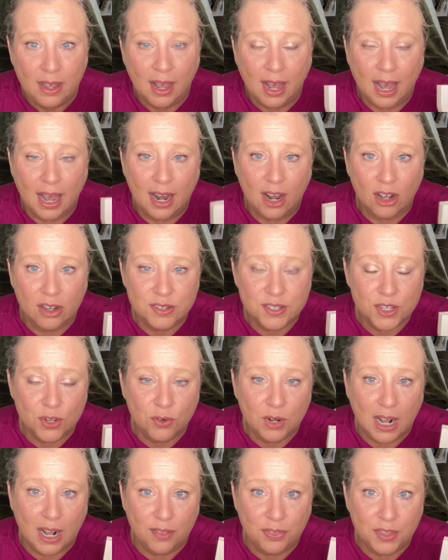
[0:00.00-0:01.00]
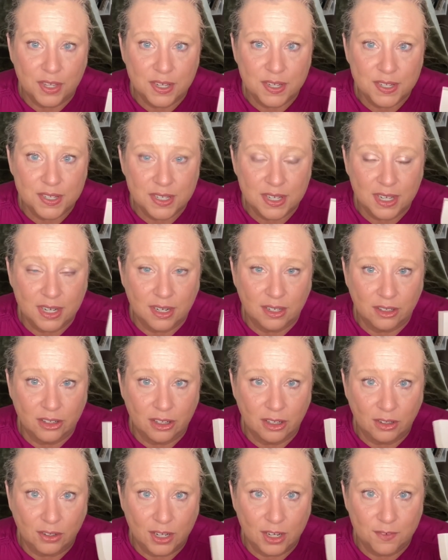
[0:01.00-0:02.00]
I also got this in a
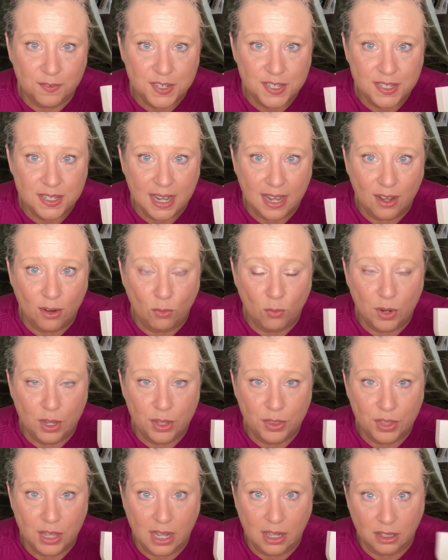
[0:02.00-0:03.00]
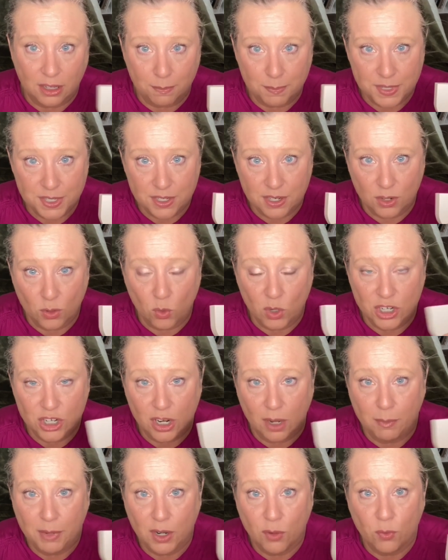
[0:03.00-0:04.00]
little gift set with a lipstick, which
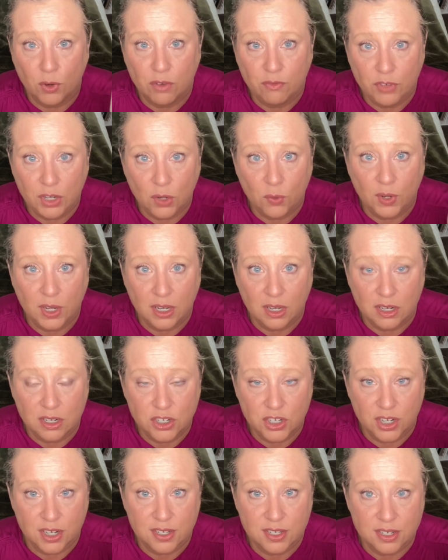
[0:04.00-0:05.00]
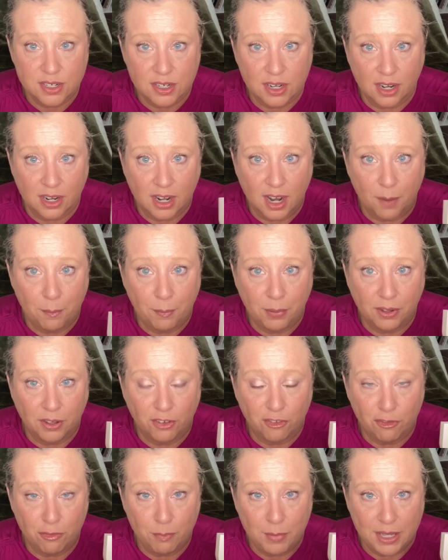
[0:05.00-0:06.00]
I'll be reviewing in just a couple
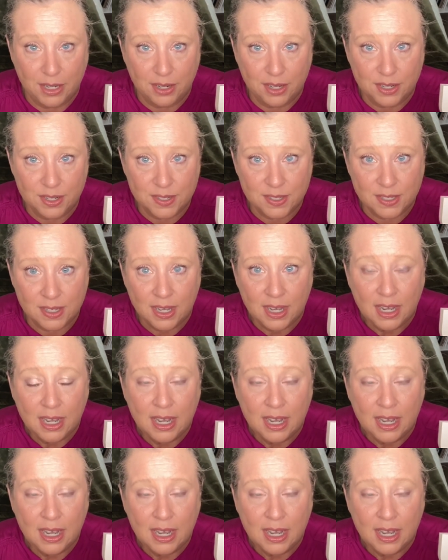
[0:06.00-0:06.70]
of minutes.